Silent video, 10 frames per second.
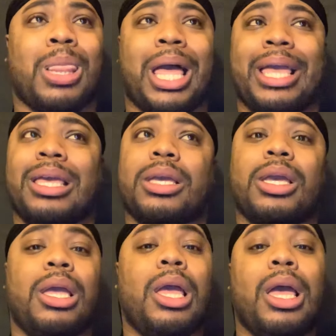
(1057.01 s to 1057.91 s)
Like,
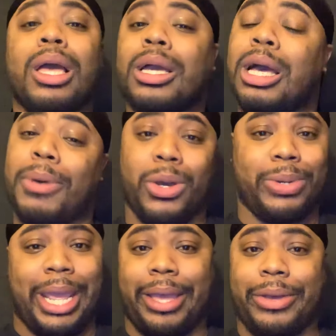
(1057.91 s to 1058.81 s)
come
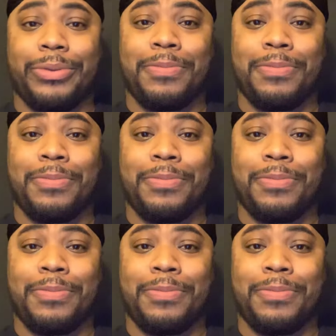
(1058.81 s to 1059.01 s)
on now.